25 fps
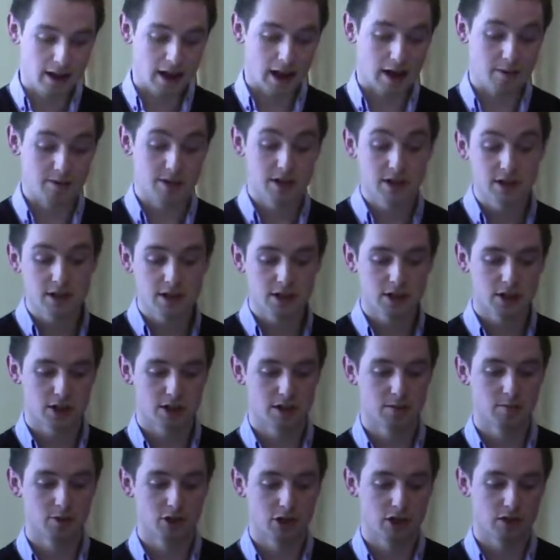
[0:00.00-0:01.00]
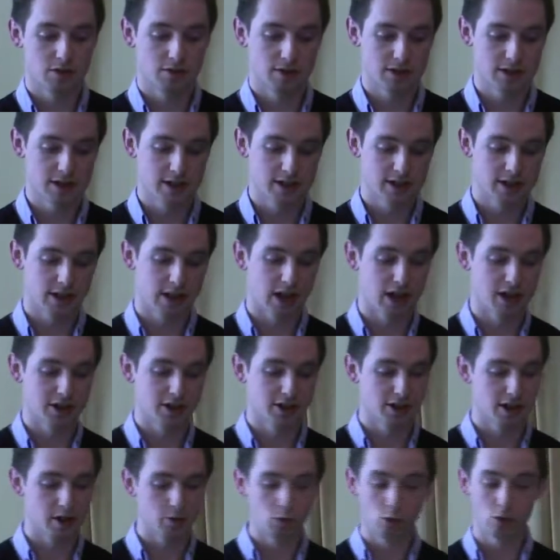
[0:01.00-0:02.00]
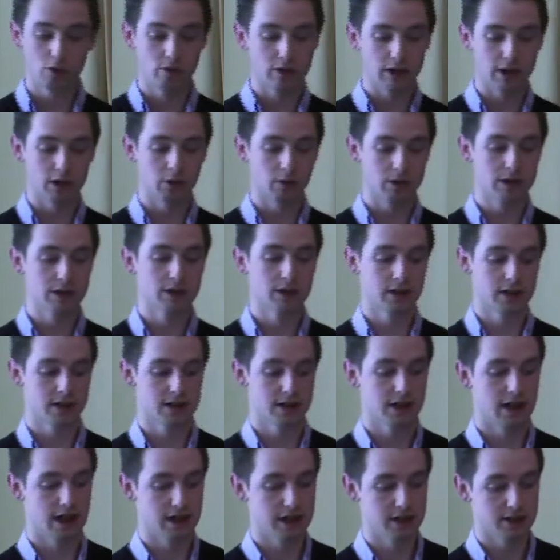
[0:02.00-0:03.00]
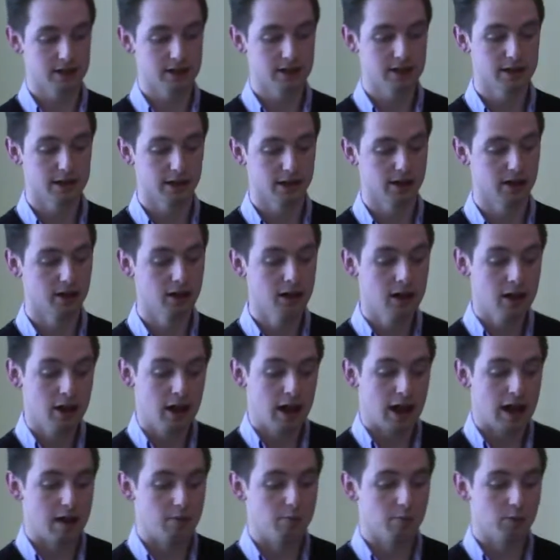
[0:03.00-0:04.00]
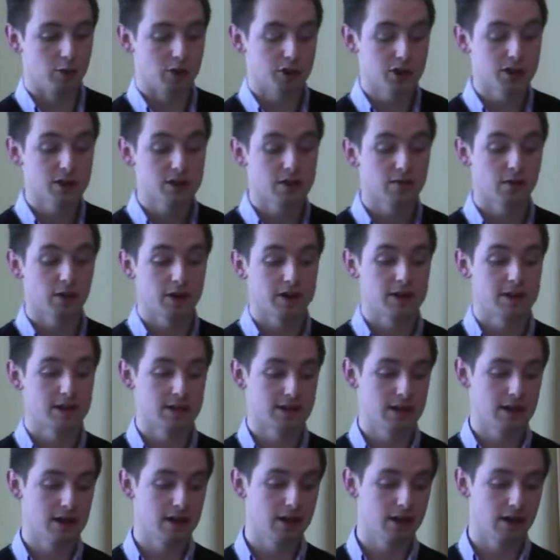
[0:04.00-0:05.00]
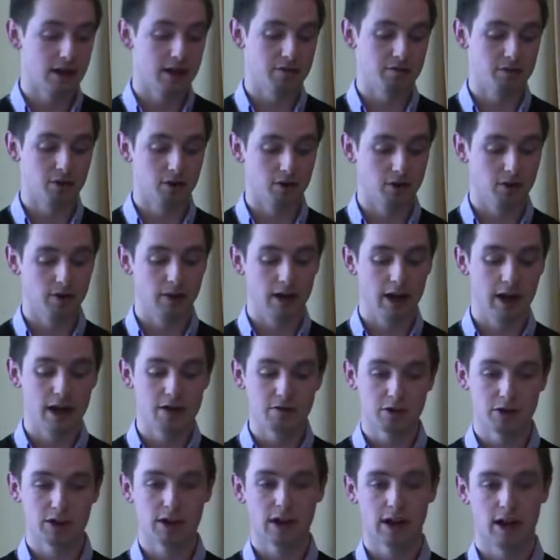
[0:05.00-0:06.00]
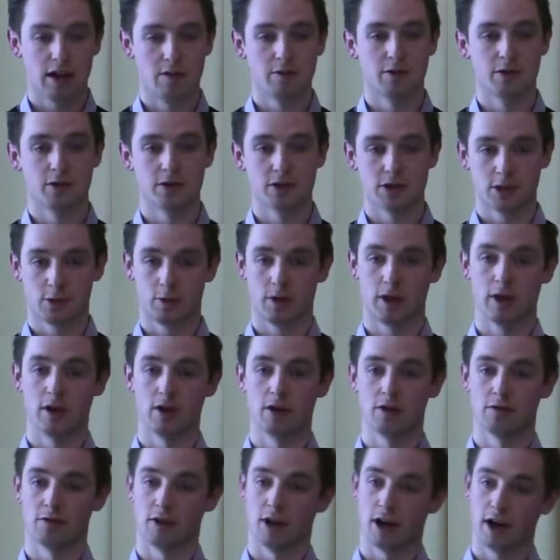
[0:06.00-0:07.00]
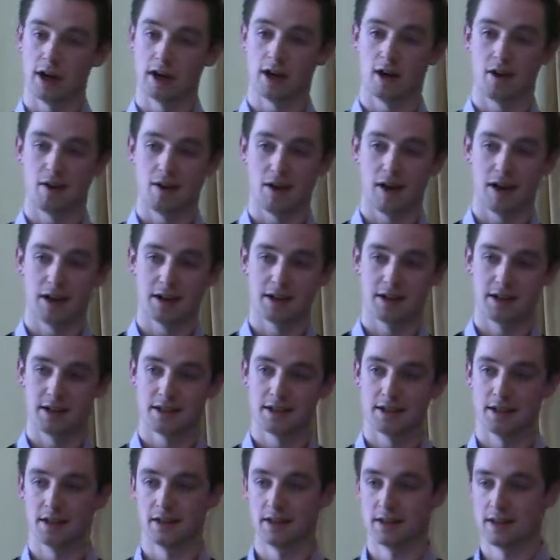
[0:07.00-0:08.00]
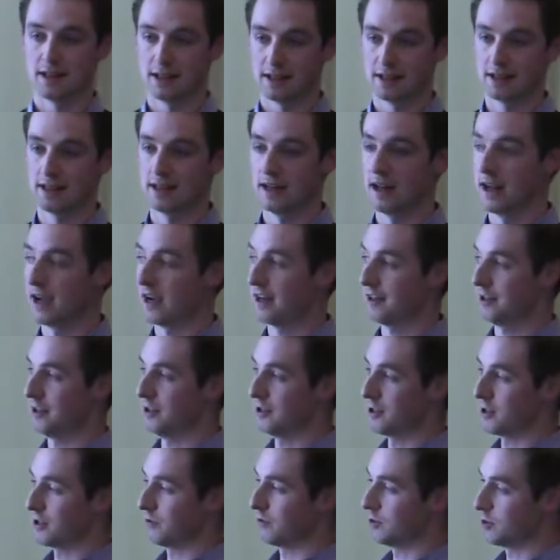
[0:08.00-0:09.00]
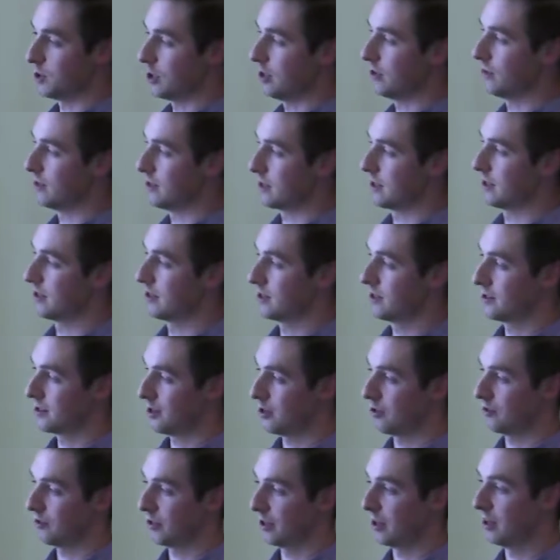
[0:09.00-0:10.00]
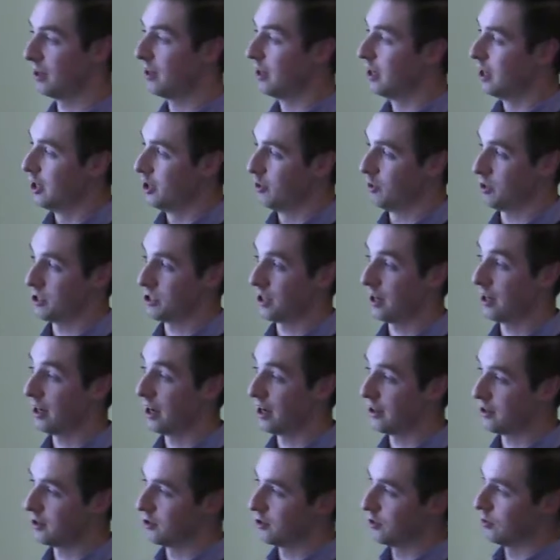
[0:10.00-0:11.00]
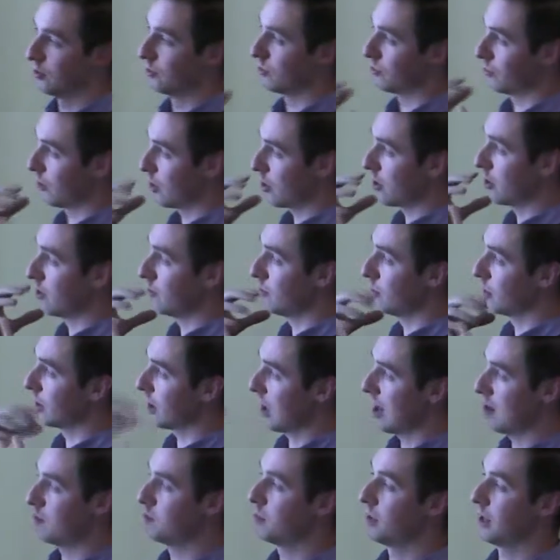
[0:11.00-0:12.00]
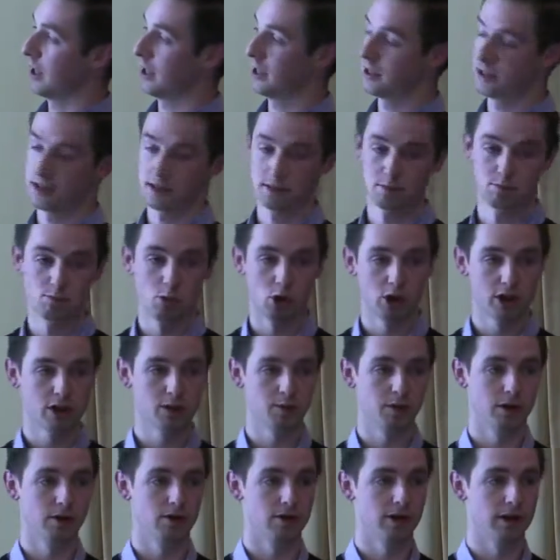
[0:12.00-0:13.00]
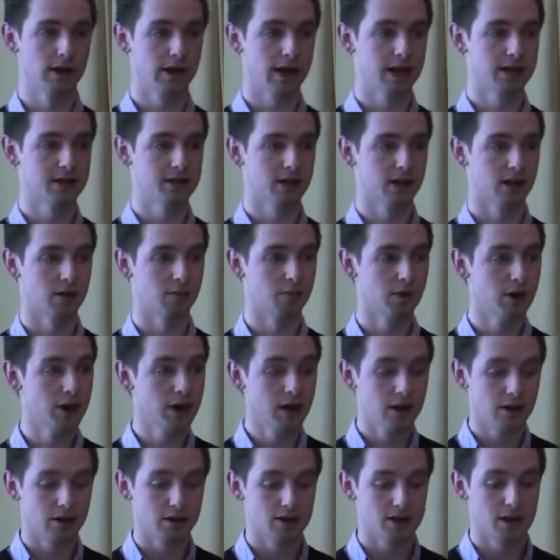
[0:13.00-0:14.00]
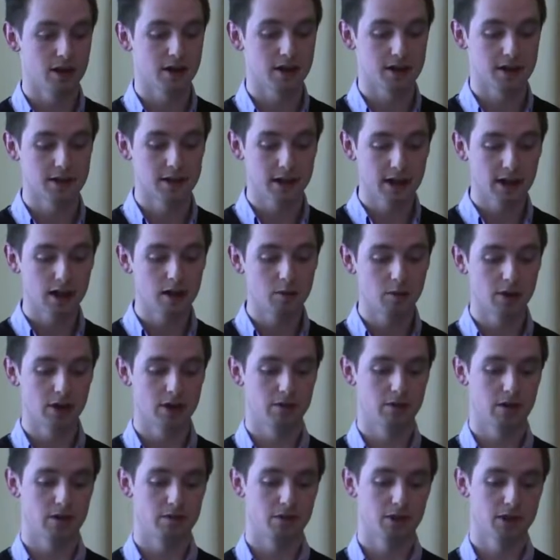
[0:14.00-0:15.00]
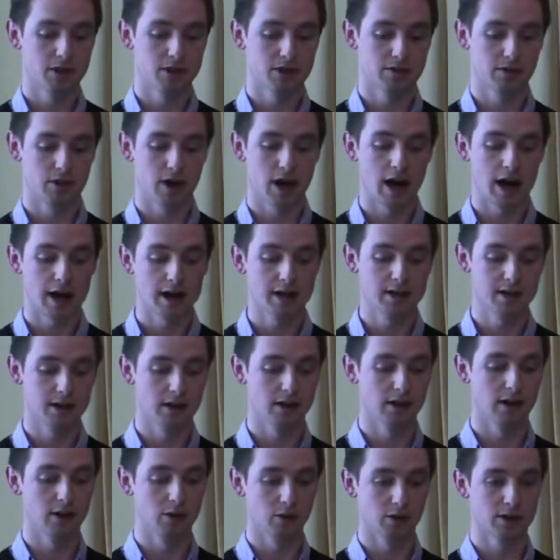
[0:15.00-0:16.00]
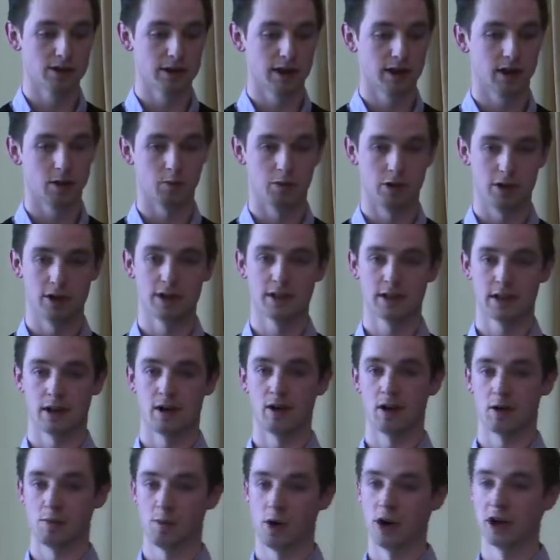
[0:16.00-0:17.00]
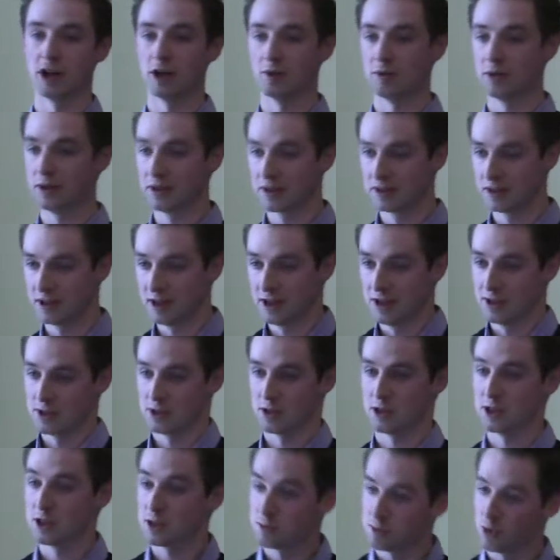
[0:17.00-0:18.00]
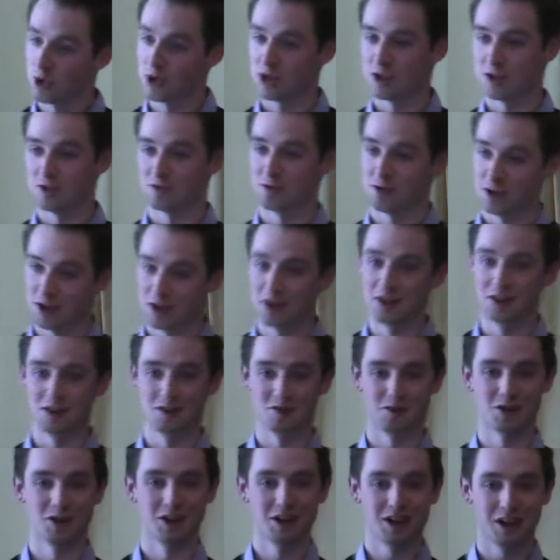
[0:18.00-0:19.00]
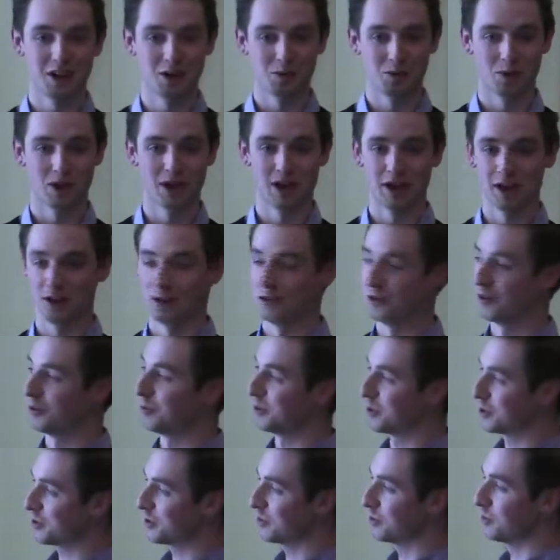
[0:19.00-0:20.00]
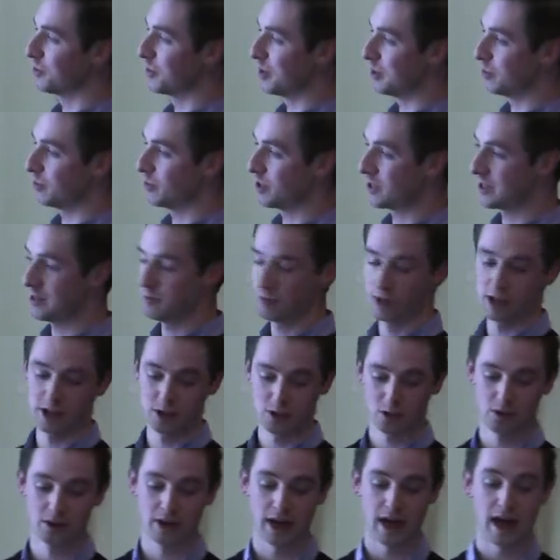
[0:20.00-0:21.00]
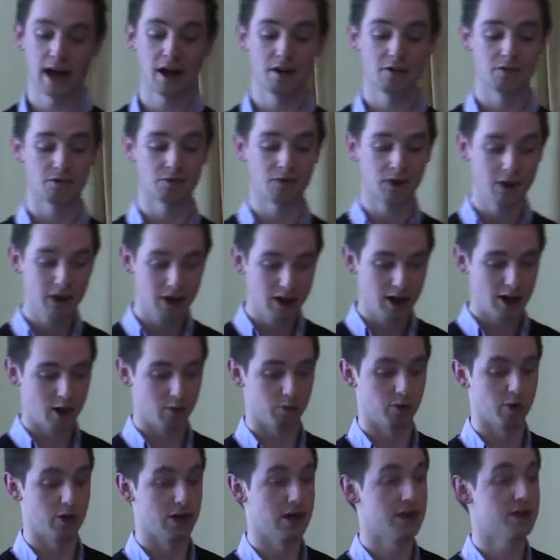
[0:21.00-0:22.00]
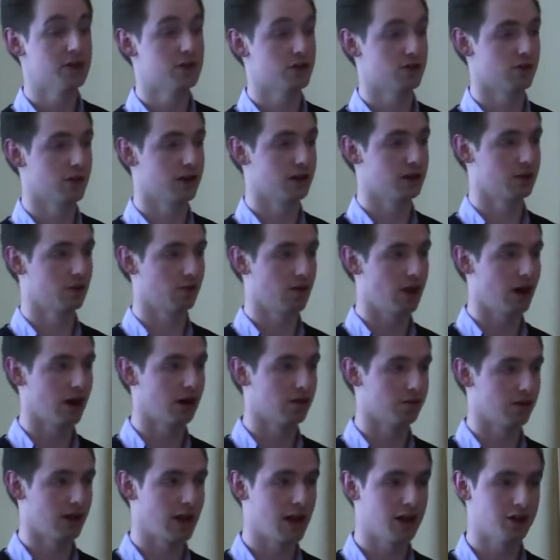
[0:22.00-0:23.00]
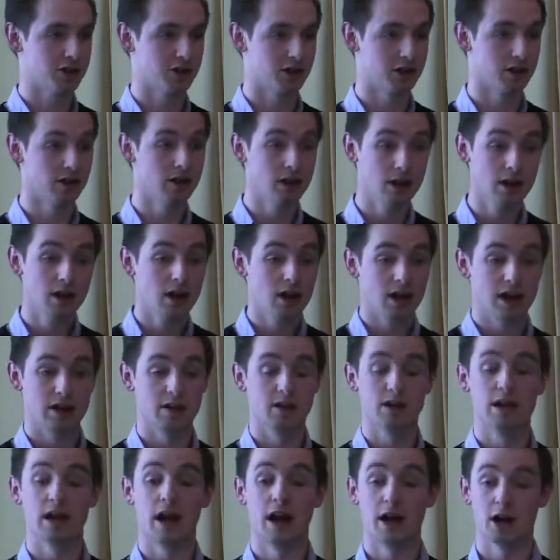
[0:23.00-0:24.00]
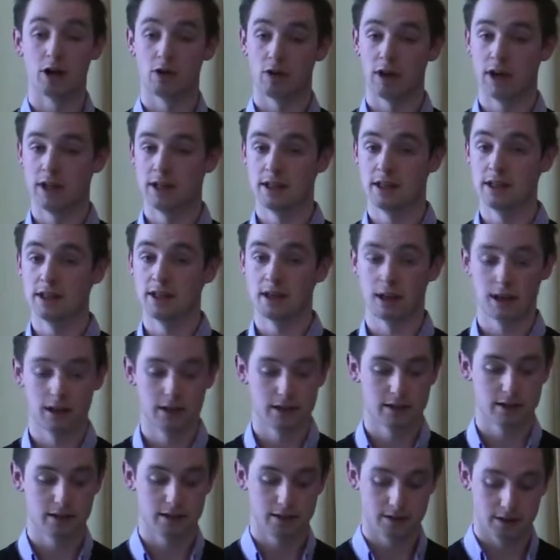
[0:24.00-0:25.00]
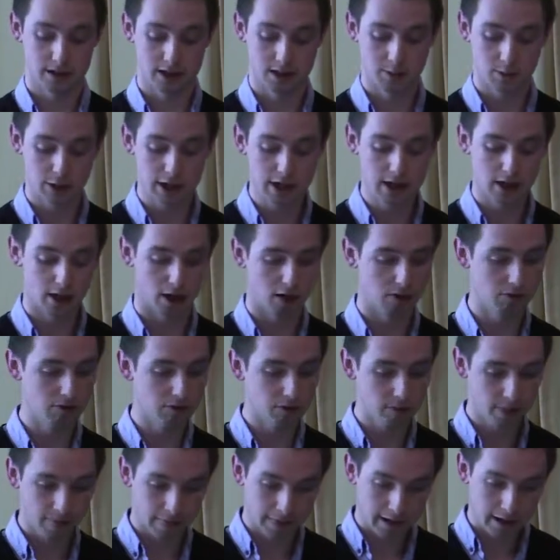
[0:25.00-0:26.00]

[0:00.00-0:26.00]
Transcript: So this is just some geophysics of Cashel, and I won't really go into this in any detail, but just suffice to say that after 11 kilometres squared of LiDAR analysis and 16 hectares of geophysical survey, which highlighted, very complex multi-period landscape, there's not a single bit of evidence for anything that looks like a prehistoric monument. So this is pretty definitive in a way. We simply don't have a prehistory at the Rock of Cashel in any great detail to speak of.